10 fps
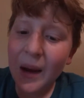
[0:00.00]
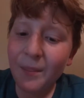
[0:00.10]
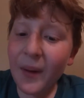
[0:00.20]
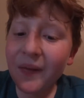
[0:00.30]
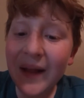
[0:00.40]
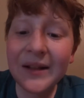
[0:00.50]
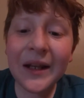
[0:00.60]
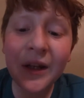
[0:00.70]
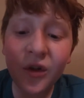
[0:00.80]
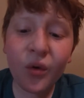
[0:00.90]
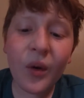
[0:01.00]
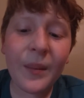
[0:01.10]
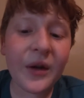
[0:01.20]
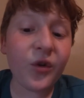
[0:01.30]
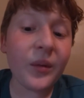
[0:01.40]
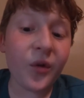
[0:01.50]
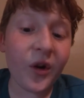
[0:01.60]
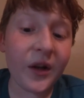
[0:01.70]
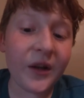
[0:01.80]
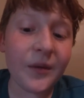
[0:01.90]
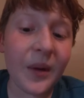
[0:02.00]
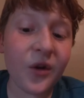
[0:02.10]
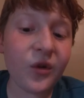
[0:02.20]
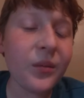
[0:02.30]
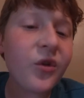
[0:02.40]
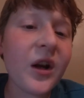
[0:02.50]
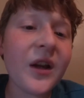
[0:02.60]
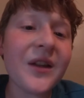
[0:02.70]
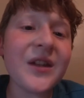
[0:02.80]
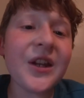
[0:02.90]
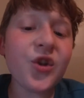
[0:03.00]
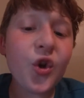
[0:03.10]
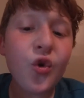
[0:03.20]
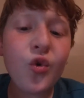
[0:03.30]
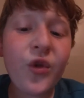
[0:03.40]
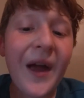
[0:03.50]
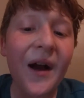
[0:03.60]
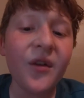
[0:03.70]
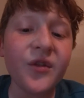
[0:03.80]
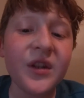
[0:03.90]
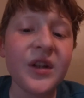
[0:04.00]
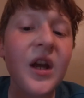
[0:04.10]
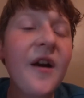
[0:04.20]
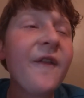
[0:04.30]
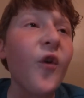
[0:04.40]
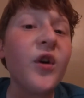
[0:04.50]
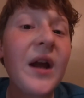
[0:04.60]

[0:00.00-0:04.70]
But let's get into what my dream truck is. My dream truck is a 2000 Ford